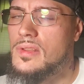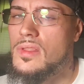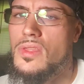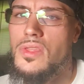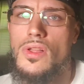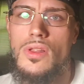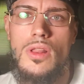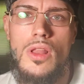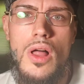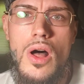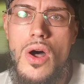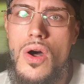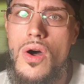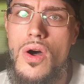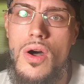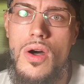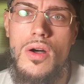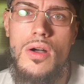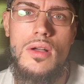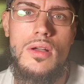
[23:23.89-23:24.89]
the
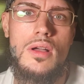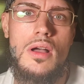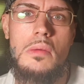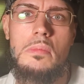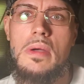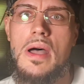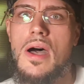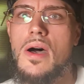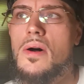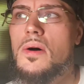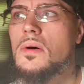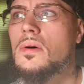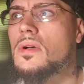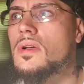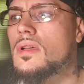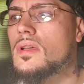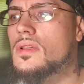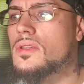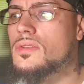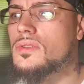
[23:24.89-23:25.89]
law, about,
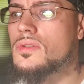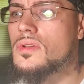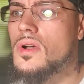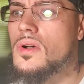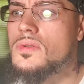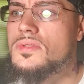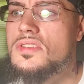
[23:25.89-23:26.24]
you know,